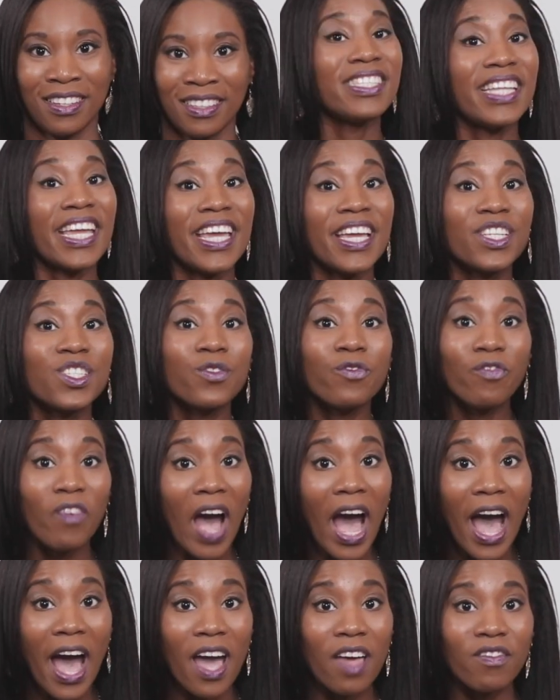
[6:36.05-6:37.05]
Stage
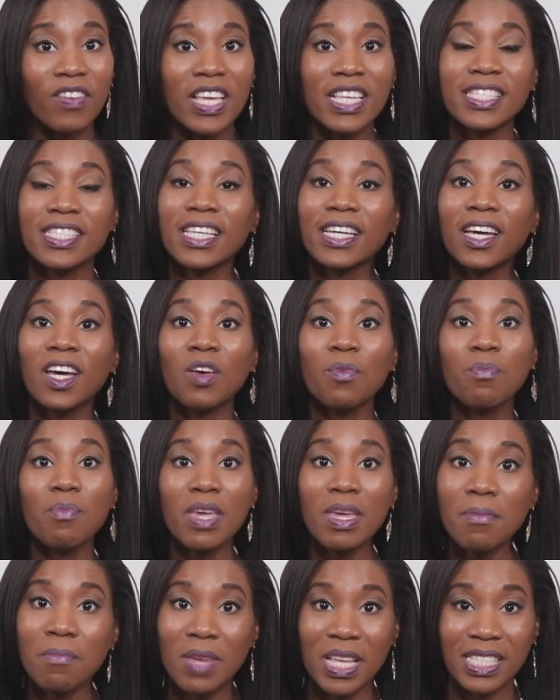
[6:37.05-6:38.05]
5 is the
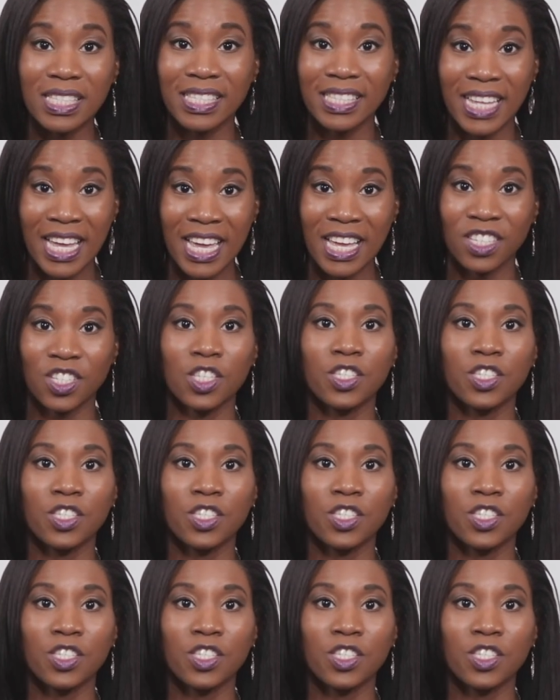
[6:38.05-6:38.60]
commitment stage.